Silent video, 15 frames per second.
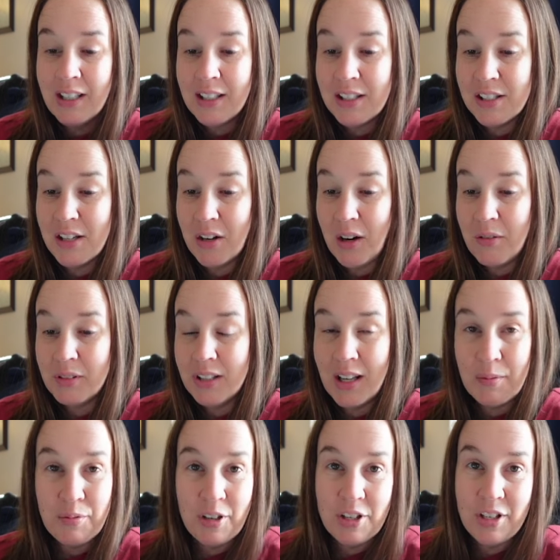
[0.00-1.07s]
so I really
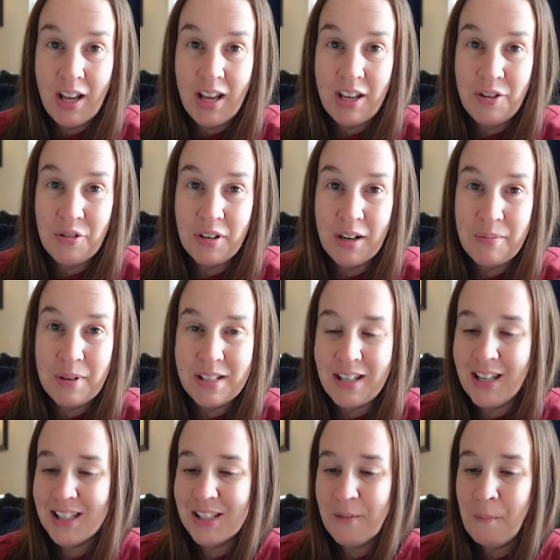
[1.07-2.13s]
appreciate your
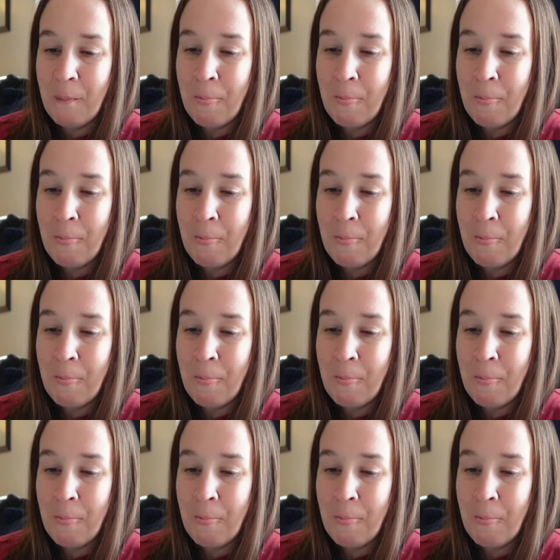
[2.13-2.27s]
business.